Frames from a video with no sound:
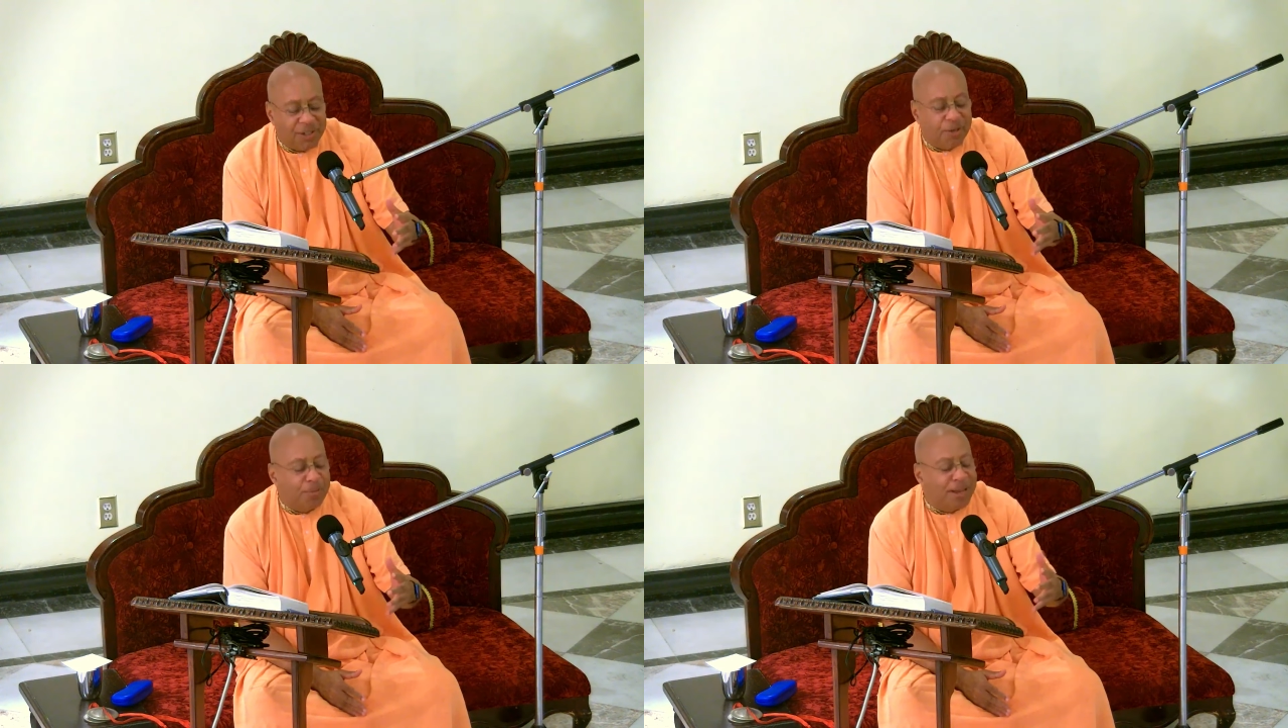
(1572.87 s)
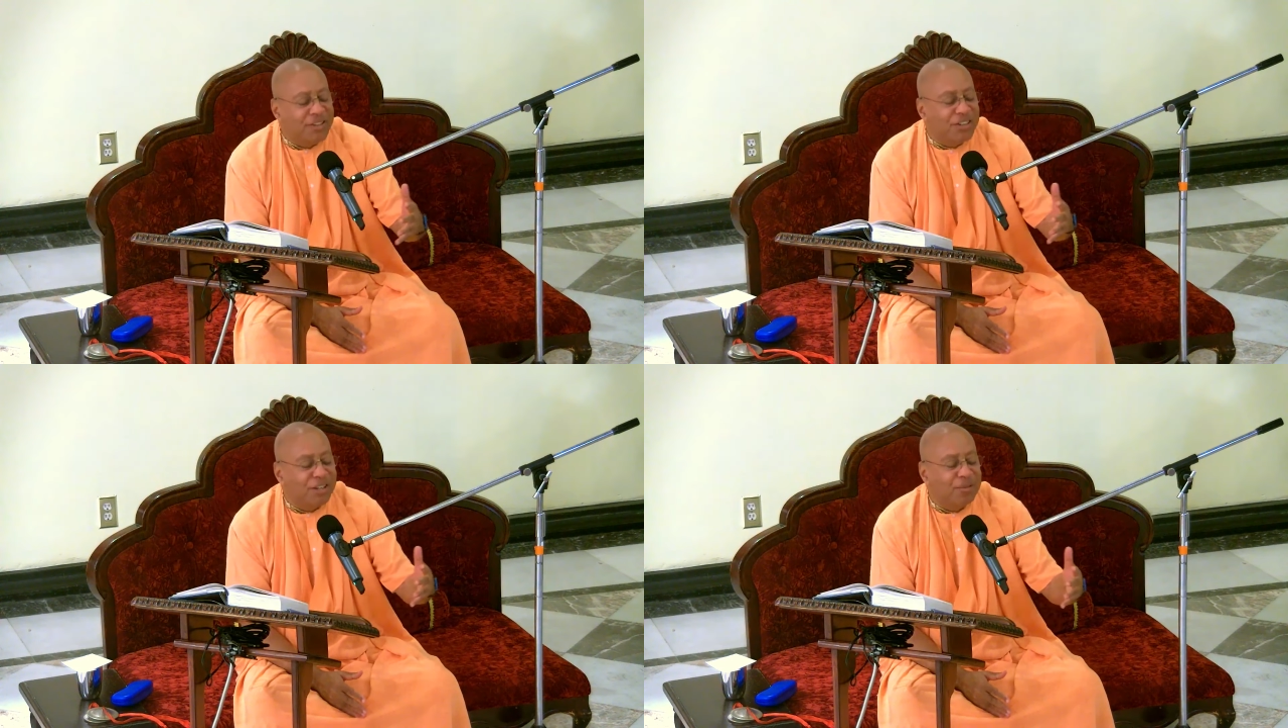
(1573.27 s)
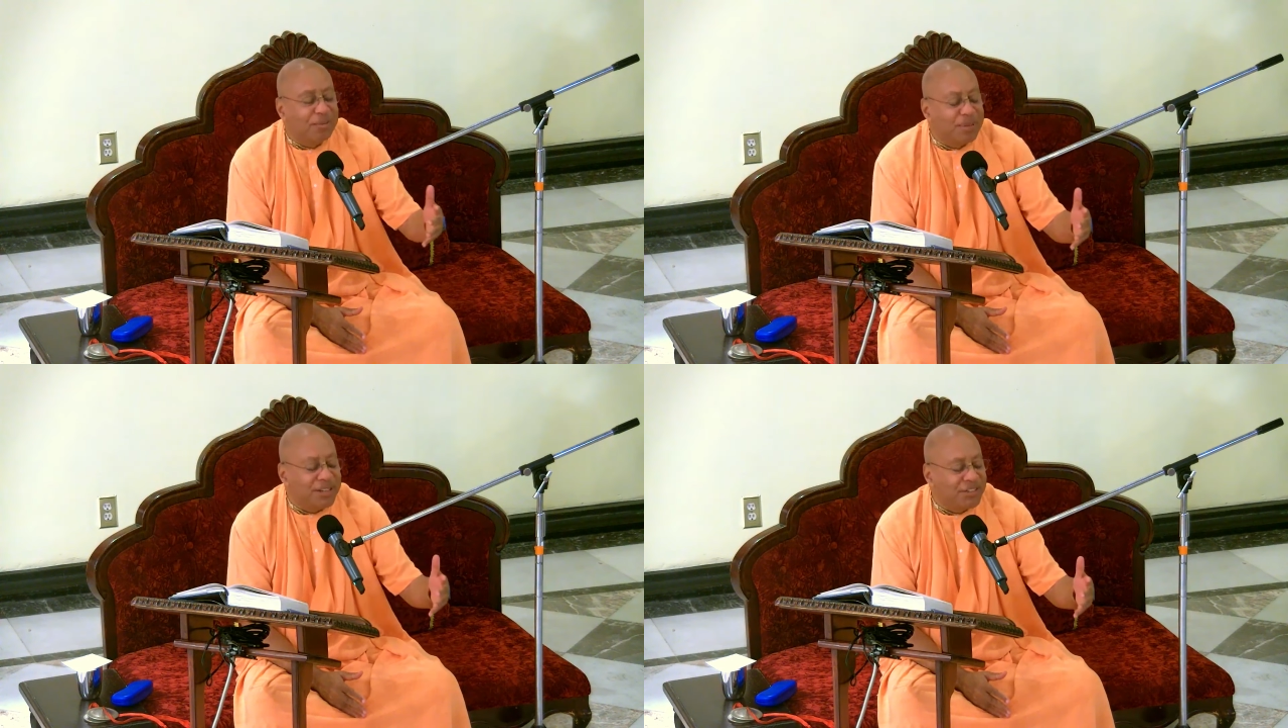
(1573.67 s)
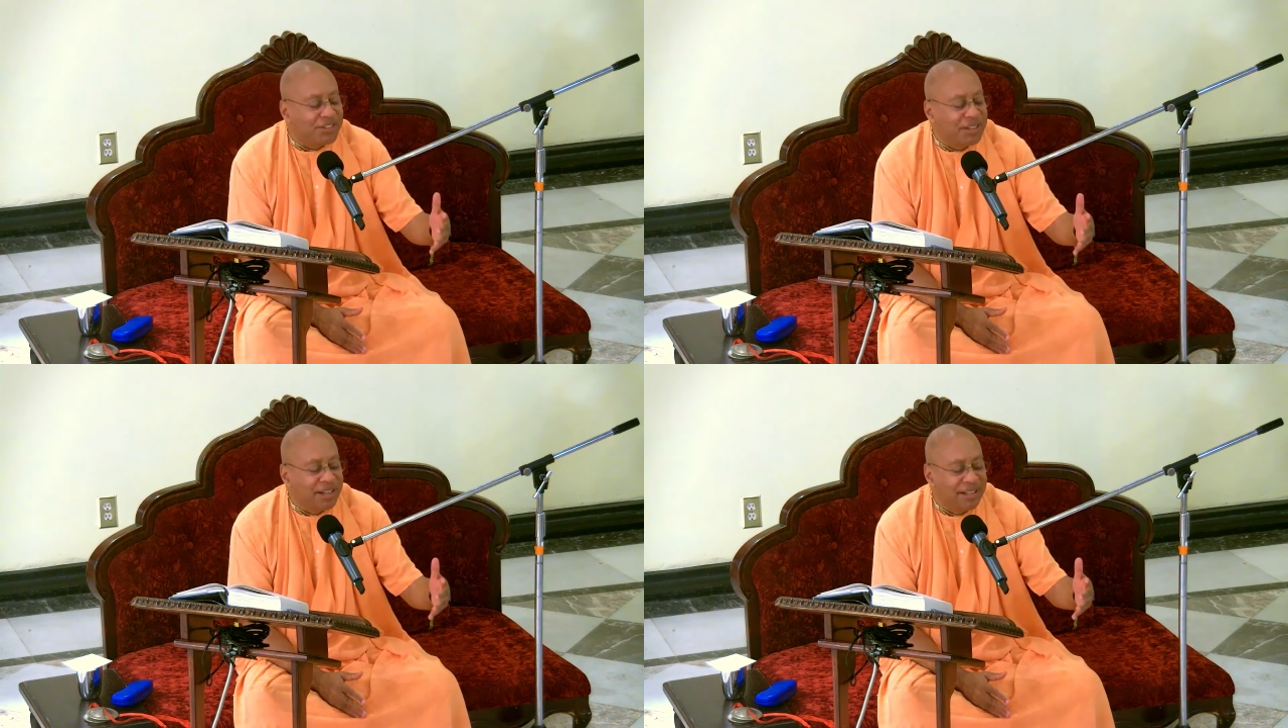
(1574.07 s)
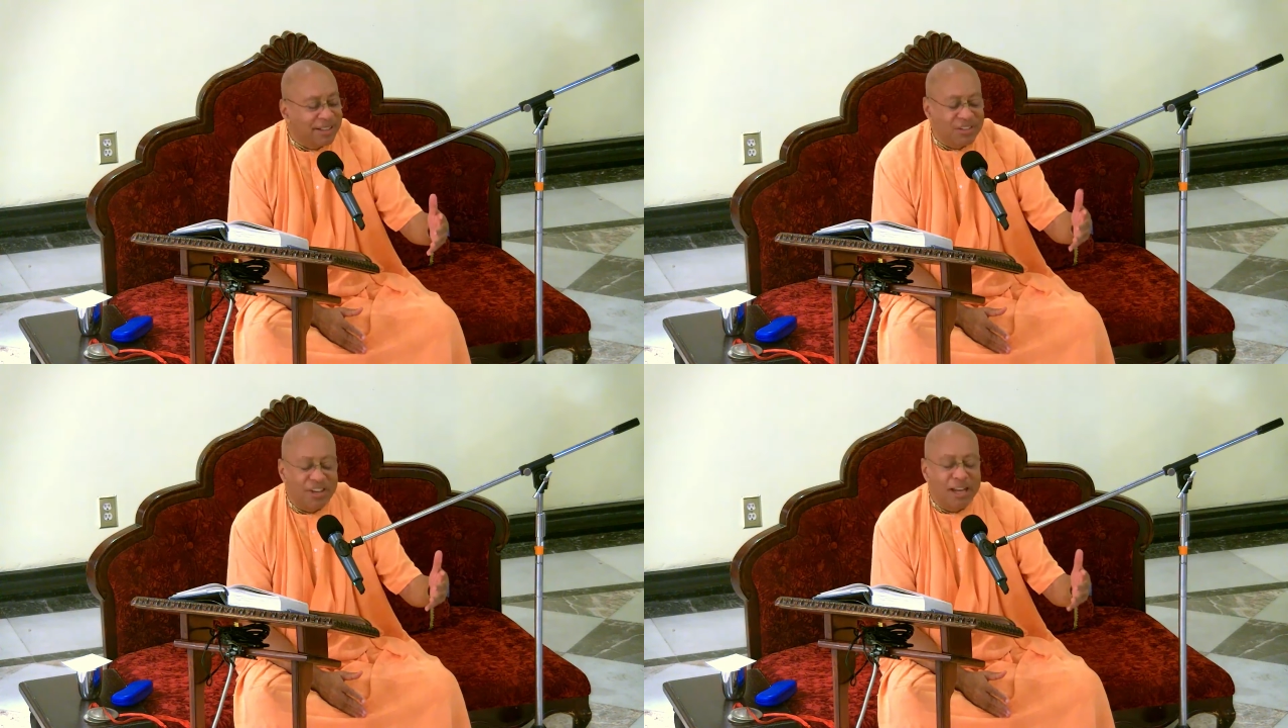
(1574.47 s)
who basically repeats
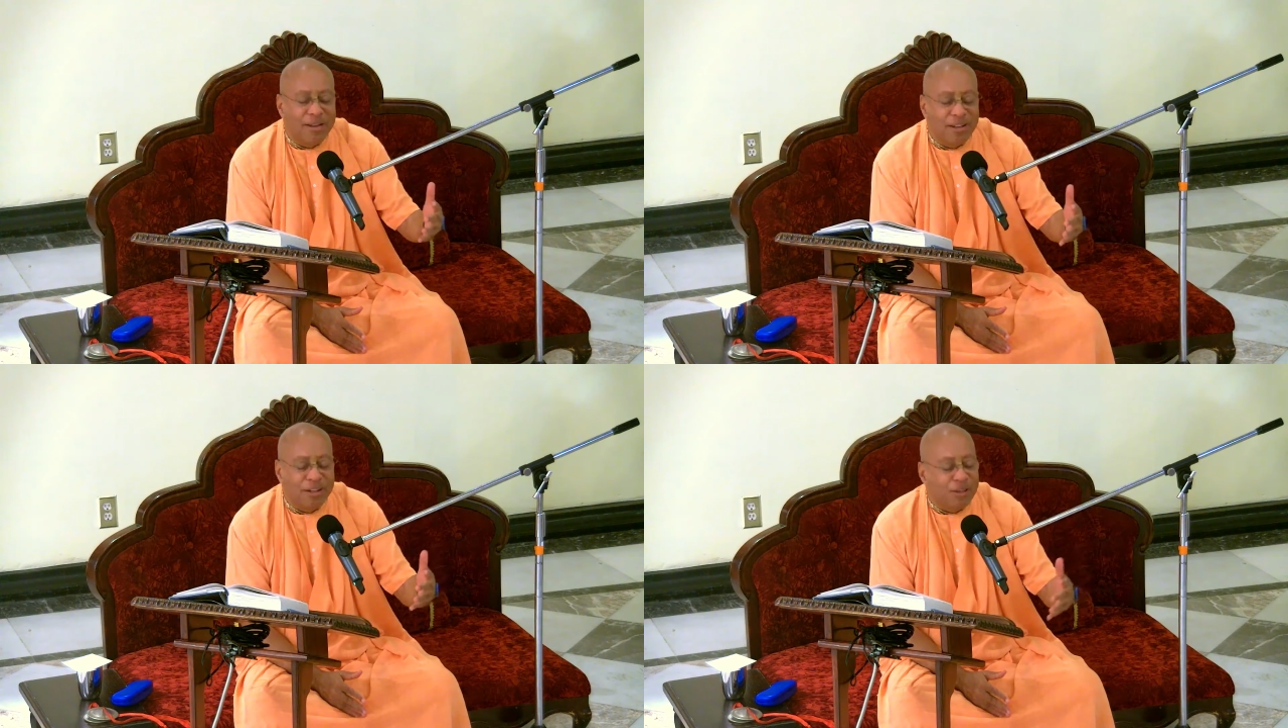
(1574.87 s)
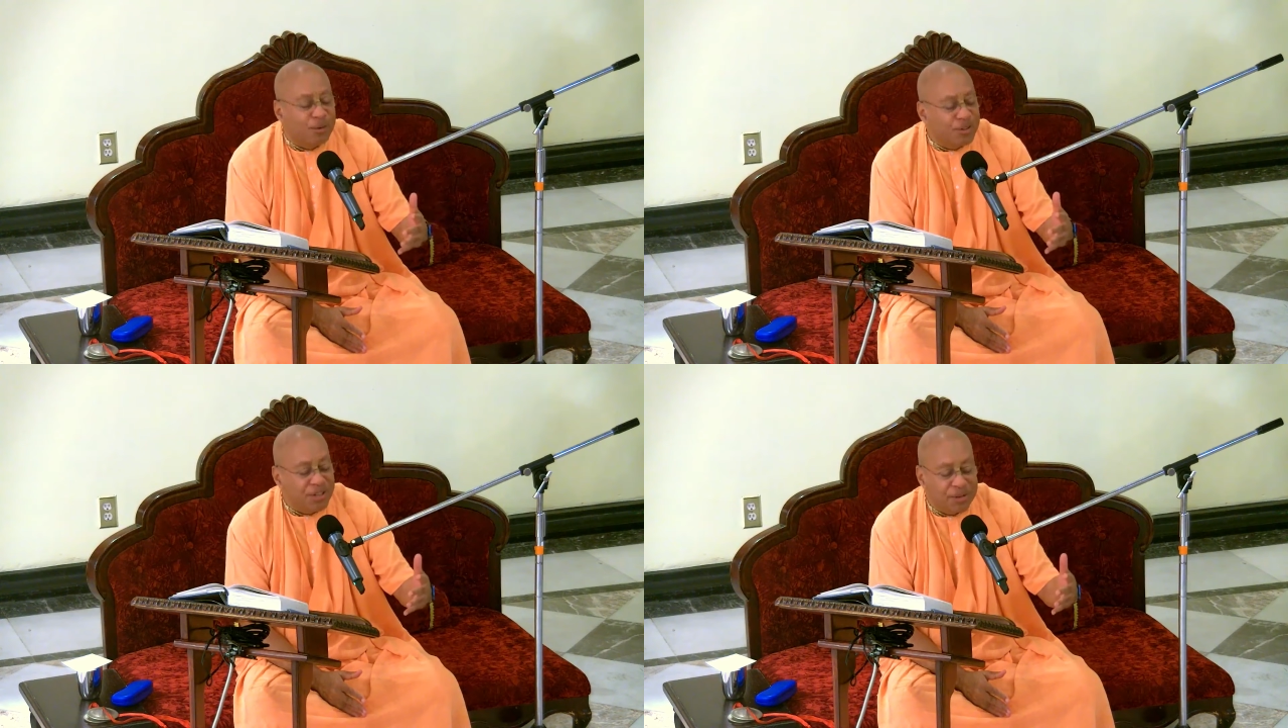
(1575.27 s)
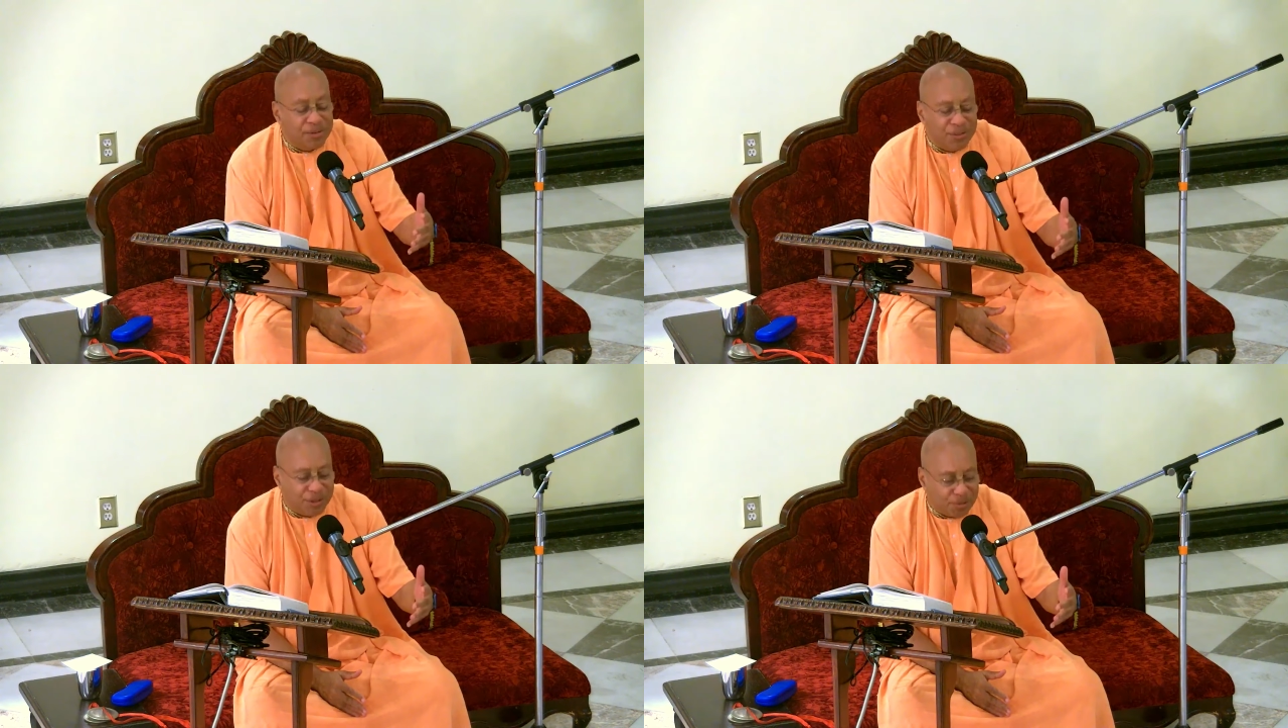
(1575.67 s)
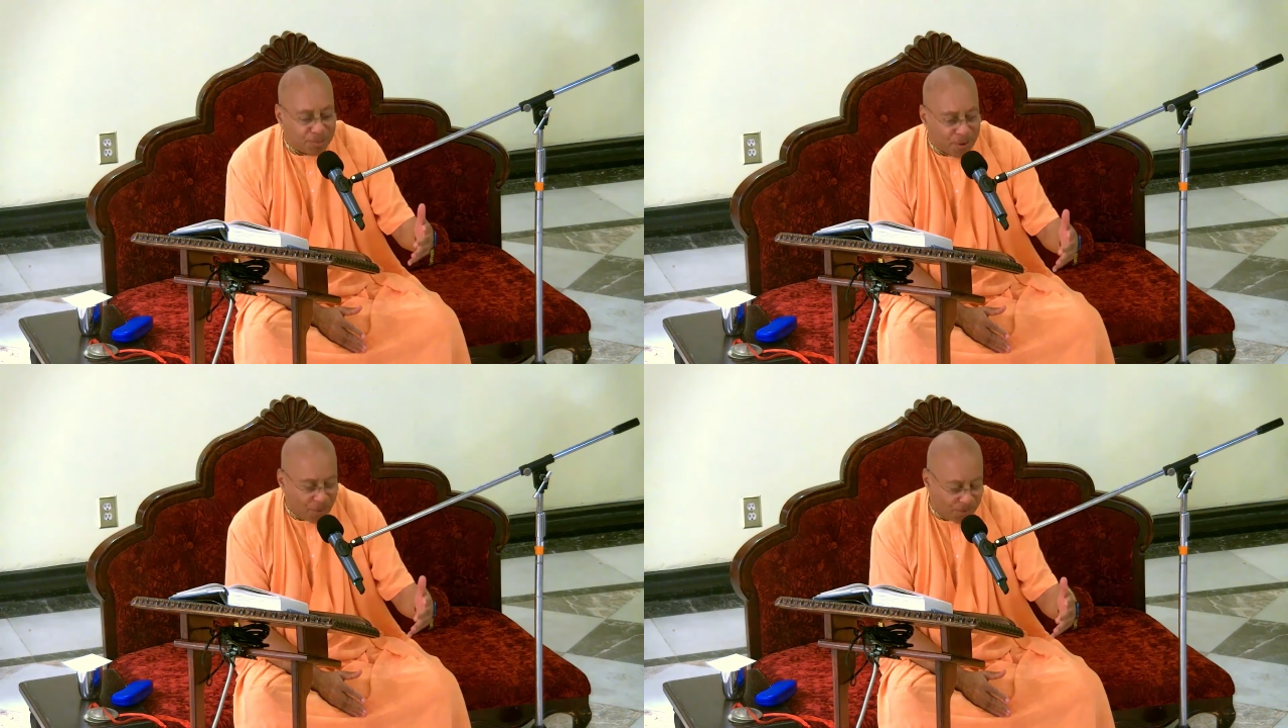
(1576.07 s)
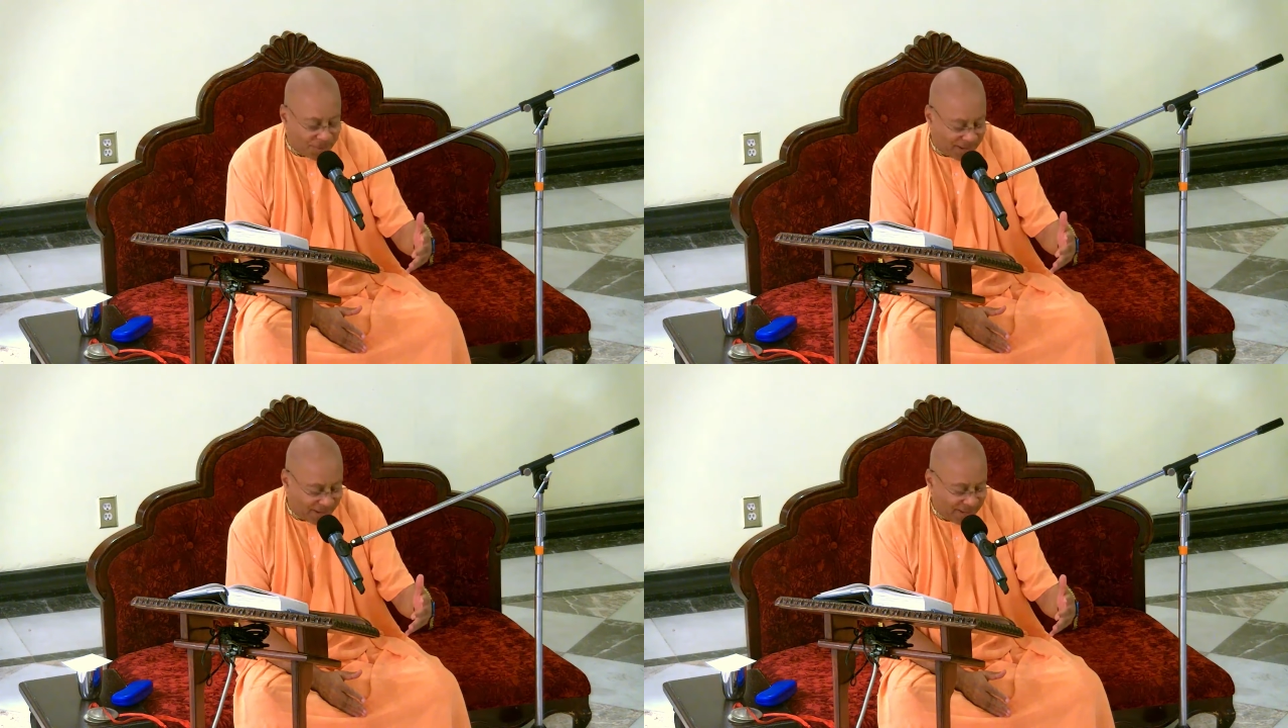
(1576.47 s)
the same conclusion of Srila
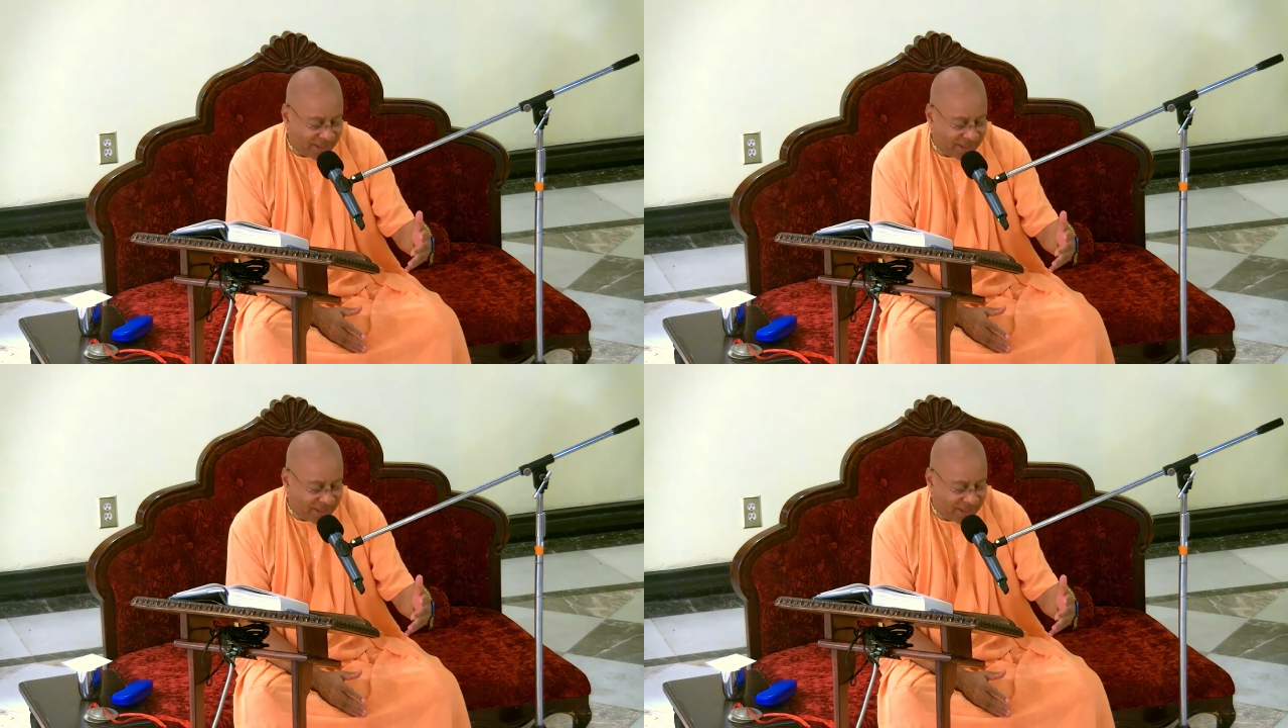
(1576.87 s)
Prabhupada.